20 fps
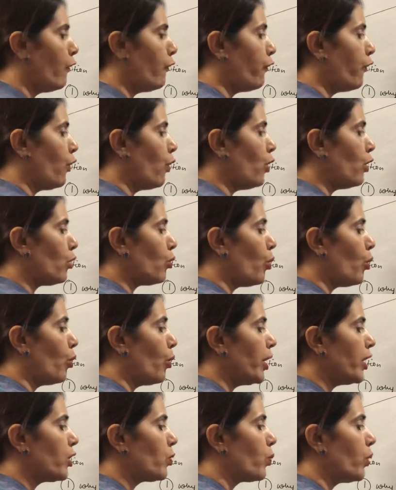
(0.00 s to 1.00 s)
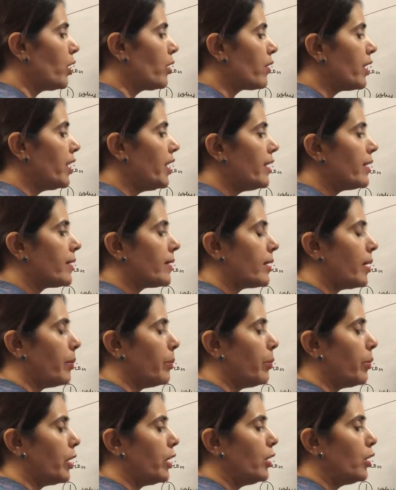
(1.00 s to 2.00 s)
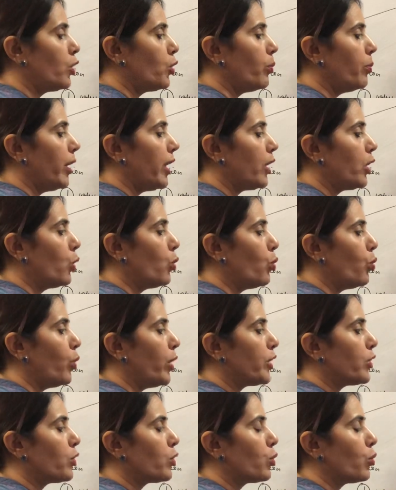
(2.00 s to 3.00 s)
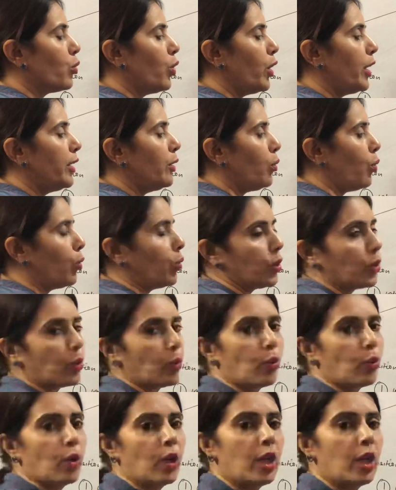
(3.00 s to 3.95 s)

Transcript: 4 OH will reassemble to make 2 H2O and O2.